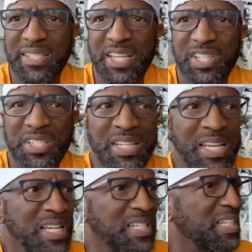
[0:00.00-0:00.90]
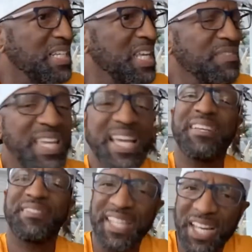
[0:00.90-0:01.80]
Make a decision to
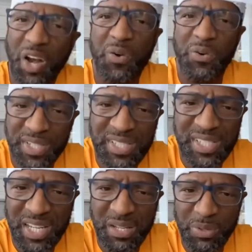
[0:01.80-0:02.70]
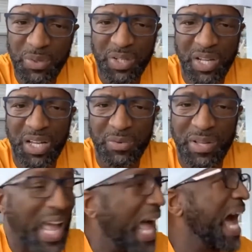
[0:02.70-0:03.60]
leave. Yes, it hurt to see him go to
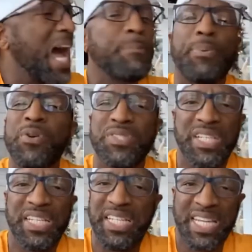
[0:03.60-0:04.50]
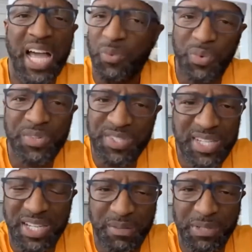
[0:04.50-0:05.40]
Colorado. I personally did not
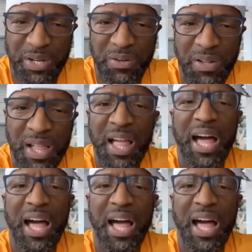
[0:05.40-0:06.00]
want to see him go.